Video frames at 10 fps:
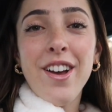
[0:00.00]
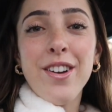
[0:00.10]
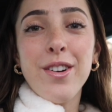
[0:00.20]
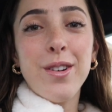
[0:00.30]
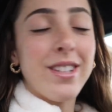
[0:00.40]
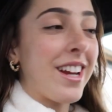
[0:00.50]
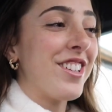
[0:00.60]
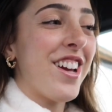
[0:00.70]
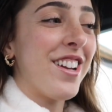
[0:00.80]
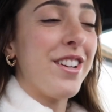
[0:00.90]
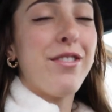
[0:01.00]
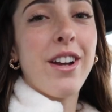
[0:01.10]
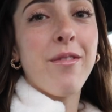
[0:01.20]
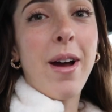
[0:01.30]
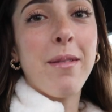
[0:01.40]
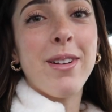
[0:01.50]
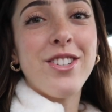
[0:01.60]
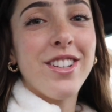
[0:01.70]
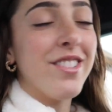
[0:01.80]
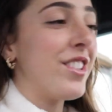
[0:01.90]
who is like a childhood friend of mine, but
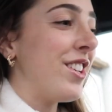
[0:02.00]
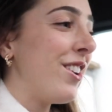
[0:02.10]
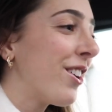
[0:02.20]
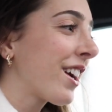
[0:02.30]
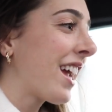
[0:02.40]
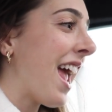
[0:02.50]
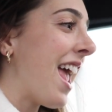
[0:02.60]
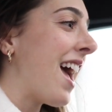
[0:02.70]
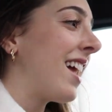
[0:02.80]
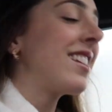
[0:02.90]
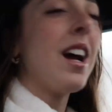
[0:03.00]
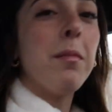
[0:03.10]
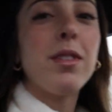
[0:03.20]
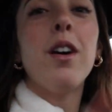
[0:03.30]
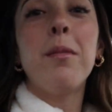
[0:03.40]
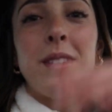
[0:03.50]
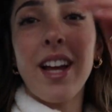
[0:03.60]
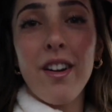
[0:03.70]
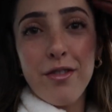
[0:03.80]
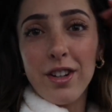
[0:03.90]
she lives in New York and comes home to
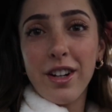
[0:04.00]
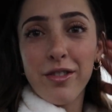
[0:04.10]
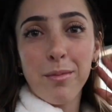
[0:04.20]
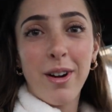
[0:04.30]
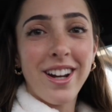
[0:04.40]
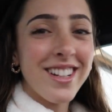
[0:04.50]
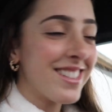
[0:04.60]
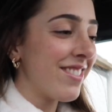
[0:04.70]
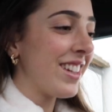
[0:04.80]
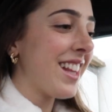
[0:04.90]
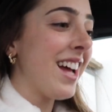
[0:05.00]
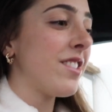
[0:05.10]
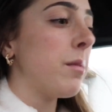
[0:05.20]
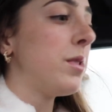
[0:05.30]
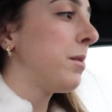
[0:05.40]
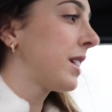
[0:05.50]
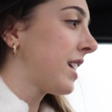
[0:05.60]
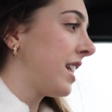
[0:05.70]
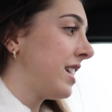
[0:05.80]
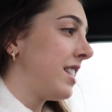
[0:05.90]
California for break and stuff like that. So I'm super
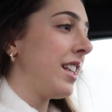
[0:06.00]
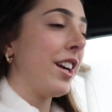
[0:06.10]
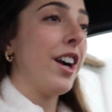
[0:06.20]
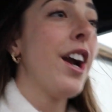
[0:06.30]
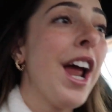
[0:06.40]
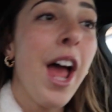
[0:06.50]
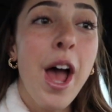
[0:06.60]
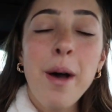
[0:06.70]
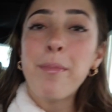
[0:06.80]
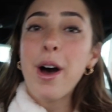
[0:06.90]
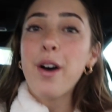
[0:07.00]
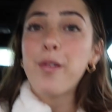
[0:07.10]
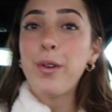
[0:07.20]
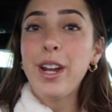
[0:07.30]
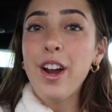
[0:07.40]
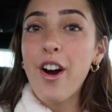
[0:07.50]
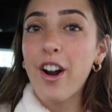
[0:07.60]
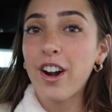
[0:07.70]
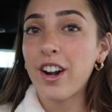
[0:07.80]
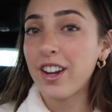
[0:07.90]
excited to see her. But we
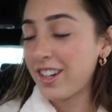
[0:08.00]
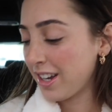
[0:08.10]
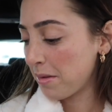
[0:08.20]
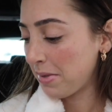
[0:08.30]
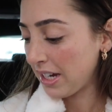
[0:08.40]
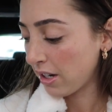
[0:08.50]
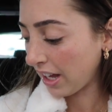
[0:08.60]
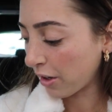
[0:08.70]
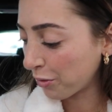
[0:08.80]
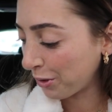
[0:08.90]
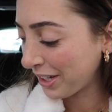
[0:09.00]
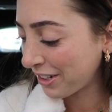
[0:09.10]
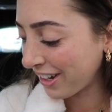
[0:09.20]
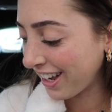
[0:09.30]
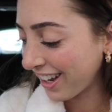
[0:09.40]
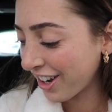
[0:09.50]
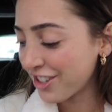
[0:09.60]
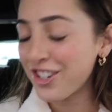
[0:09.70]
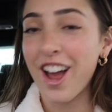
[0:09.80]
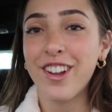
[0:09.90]
are gonna be like recreating our
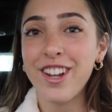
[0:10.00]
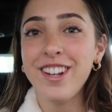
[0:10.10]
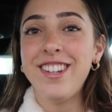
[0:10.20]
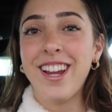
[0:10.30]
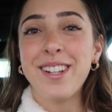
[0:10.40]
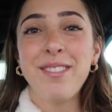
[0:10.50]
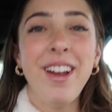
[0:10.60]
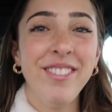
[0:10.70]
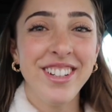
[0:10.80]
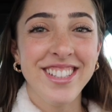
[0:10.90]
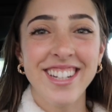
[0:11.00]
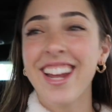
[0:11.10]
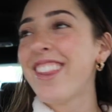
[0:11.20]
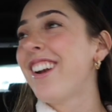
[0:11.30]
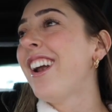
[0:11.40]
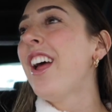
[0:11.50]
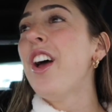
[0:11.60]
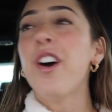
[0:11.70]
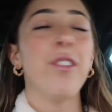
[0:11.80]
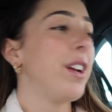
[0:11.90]
childhood dance memories together.
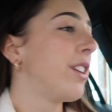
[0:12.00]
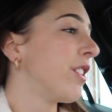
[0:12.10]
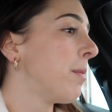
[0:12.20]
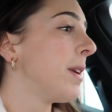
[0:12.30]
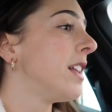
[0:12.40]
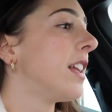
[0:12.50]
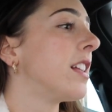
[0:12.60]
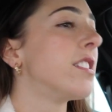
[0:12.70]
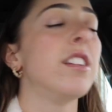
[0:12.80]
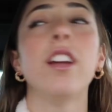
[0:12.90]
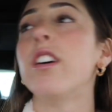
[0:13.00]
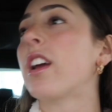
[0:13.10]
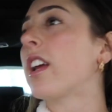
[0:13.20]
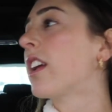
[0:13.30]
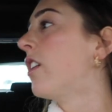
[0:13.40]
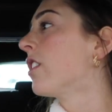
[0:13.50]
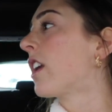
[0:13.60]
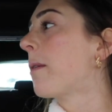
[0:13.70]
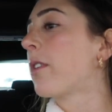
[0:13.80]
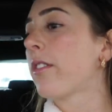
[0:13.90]
We grew up at a dance studio. Okay, hold
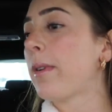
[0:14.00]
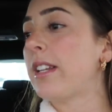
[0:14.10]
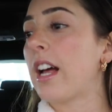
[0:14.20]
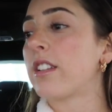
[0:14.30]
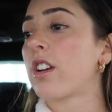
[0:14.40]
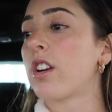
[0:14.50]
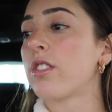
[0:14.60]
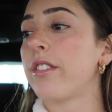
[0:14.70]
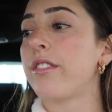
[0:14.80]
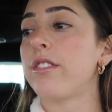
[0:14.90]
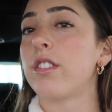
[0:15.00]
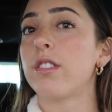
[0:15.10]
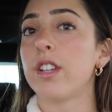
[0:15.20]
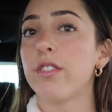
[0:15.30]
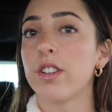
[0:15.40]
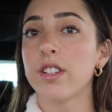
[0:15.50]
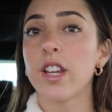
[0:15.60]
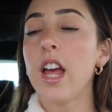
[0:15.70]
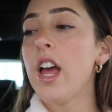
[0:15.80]
on. I'm driving my dad's car, so I have to really focus.